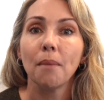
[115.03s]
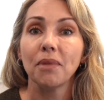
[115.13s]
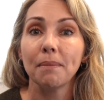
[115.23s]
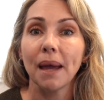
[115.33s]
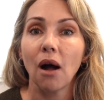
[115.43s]

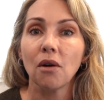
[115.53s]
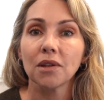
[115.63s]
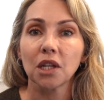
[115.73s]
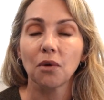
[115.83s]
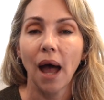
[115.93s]
They may
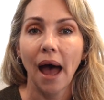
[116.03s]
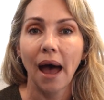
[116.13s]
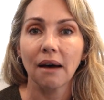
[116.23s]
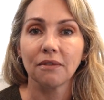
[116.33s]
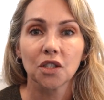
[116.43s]
also
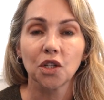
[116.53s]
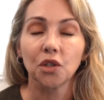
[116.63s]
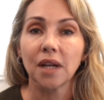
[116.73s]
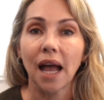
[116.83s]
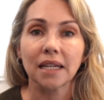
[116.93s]
have
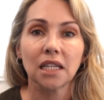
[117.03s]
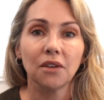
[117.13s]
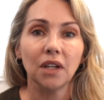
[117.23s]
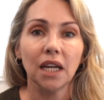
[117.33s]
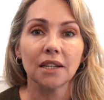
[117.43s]
certain
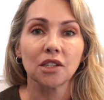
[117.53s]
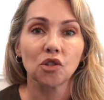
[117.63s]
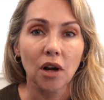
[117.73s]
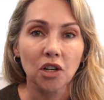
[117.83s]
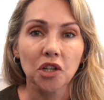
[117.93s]
activity
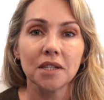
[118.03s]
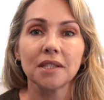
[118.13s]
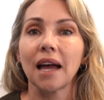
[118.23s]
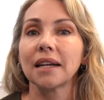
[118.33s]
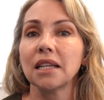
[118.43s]
instructions,
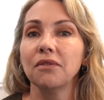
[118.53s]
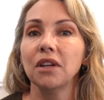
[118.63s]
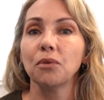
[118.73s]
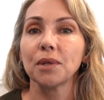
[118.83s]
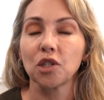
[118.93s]

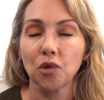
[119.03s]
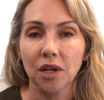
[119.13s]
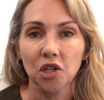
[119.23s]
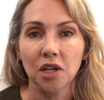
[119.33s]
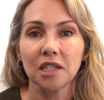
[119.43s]
activity
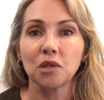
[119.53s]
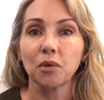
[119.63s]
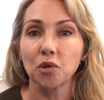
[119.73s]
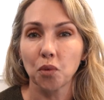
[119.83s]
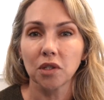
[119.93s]
restrictions,
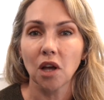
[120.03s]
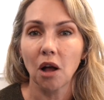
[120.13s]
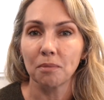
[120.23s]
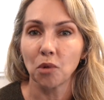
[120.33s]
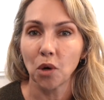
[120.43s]
which we'll
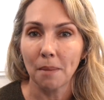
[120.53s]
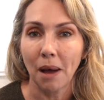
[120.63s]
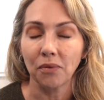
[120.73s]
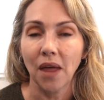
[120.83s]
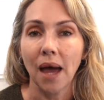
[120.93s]
talk more
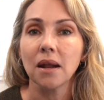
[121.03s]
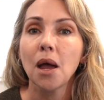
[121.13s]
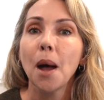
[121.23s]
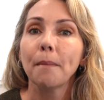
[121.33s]
about that.